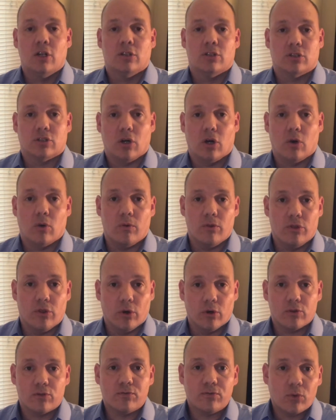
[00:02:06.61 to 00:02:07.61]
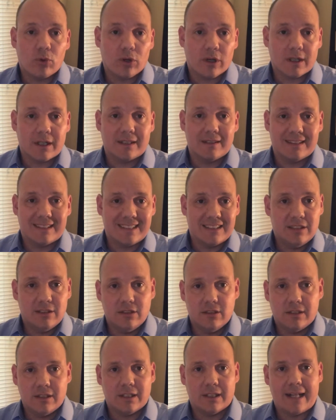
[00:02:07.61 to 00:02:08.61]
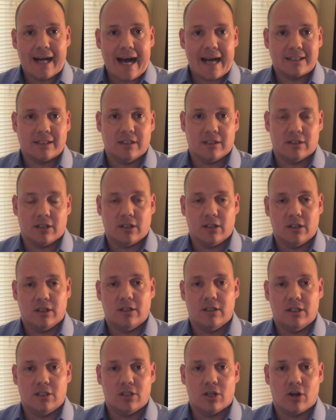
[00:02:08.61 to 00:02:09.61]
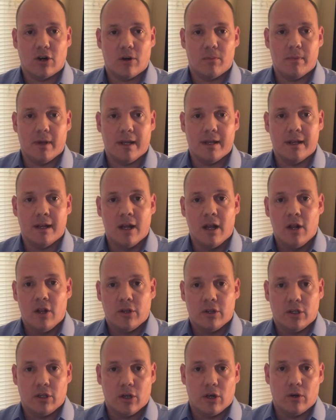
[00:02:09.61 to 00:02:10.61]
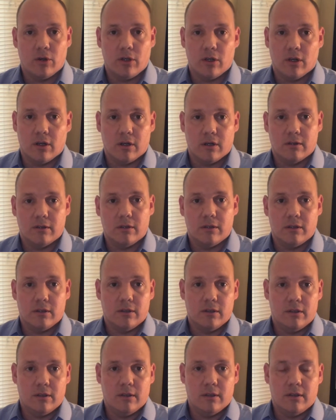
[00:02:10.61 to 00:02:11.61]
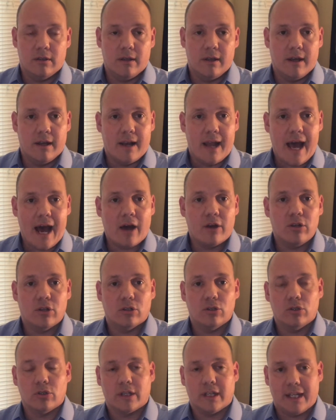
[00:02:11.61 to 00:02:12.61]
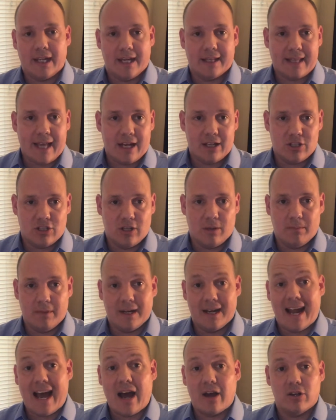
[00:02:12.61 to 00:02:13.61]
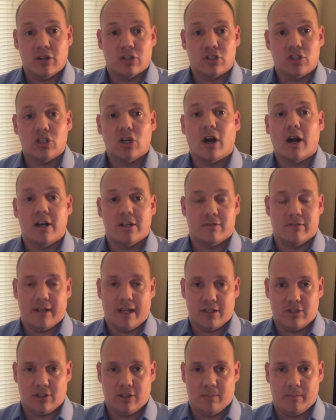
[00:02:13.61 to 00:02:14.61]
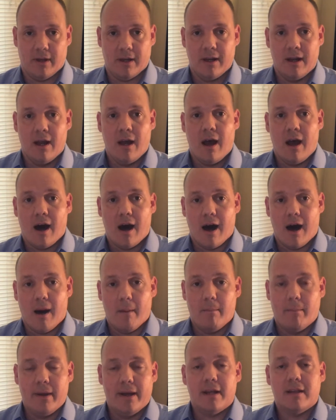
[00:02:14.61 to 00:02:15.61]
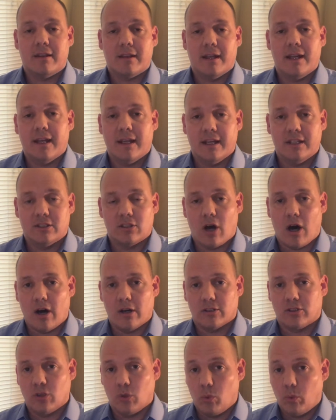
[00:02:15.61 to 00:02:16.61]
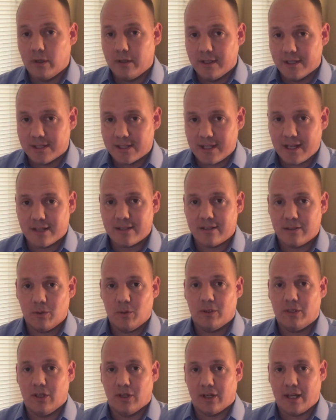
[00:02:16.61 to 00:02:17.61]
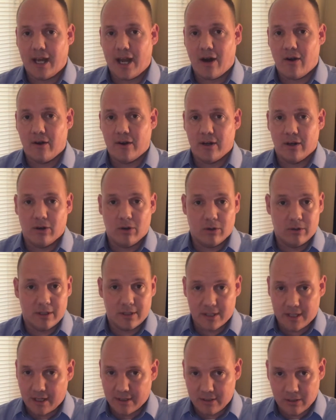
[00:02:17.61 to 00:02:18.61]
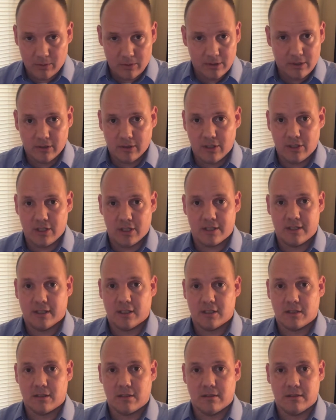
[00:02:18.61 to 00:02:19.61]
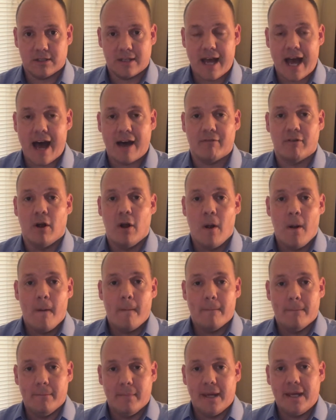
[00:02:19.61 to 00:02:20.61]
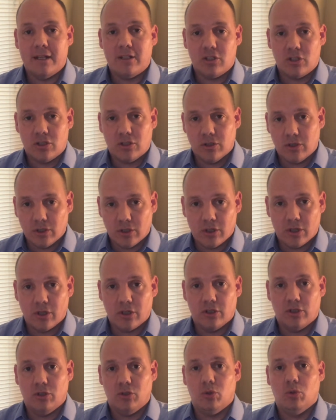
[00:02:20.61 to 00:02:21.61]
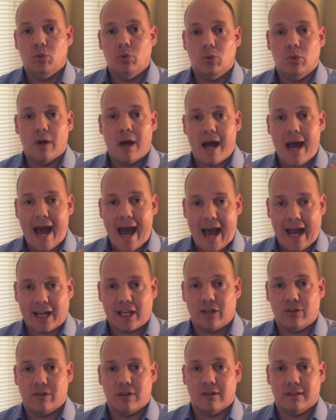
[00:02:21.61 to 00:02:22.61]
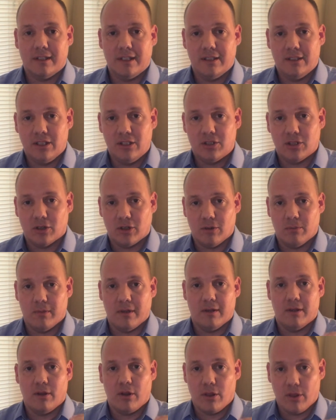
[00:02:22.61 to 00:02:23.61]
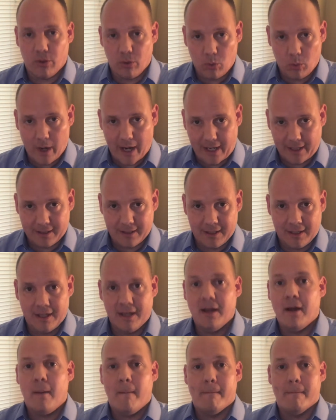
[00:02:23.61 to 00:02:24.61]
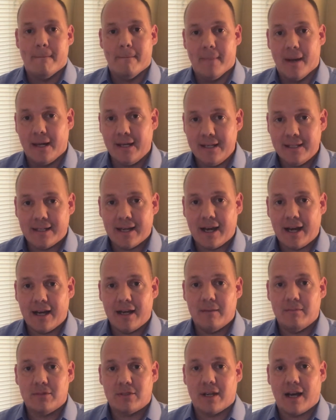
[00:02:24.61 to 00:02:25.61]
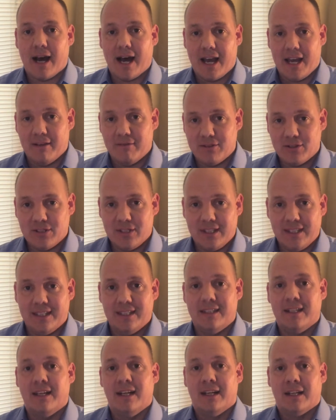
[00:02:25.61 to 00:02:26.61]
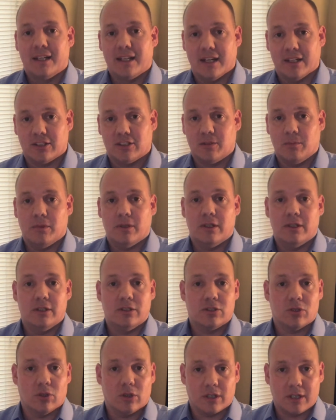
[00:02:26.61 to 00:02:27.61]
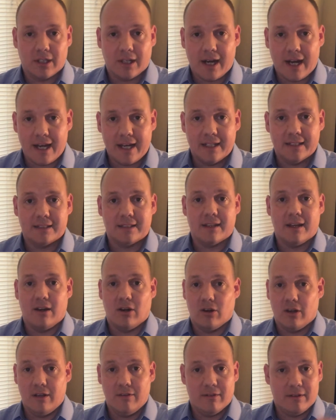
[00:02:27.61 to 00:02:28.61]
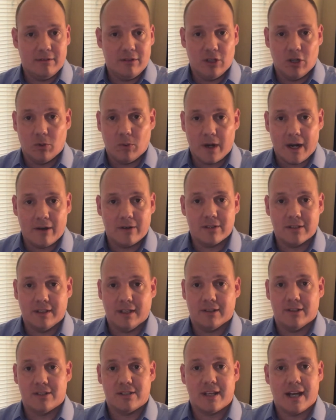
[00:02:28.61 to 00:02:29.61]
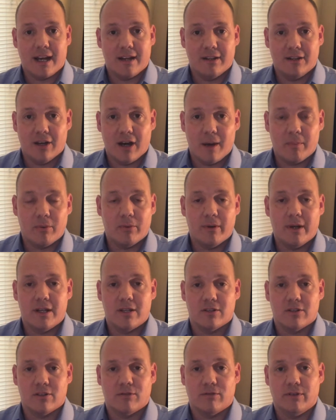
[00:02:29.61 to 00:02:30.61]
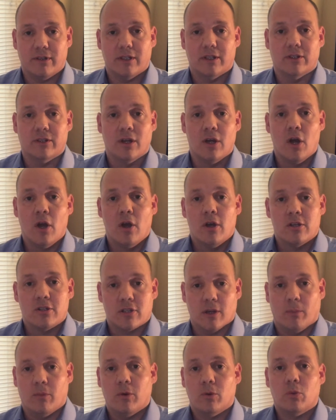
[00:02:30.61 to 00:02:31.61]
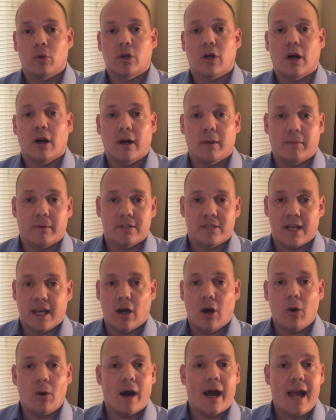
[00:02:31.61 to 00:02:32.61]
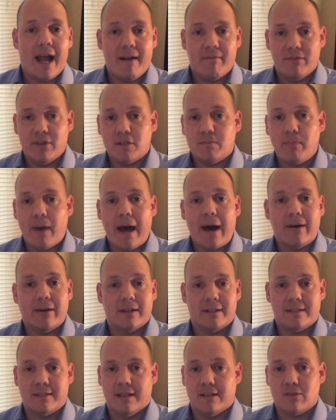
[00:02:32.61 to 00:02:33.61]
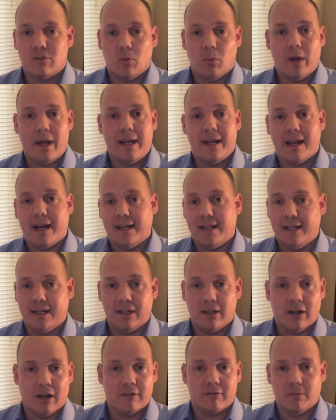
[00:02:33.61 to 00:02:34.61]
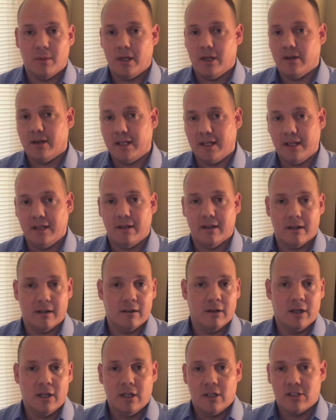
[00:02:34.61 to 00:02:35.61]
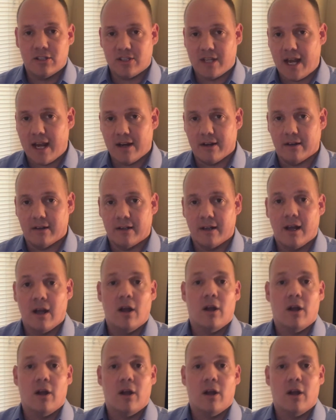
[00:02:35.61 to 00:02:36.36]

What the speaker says: So those 4 classes are going to determine, and how you're looking at that shipment and how you're charged for that shipment. A big thing is also, when discussing with your carrier or discussing with your logistics staff, make sure you accurately determine the weight. Many times I have seen customers or clients, or even when I was on the other side in the operations field, someone will call up and say, oh, I have this pallet, it's this weight, I need it gone from here to here, standard.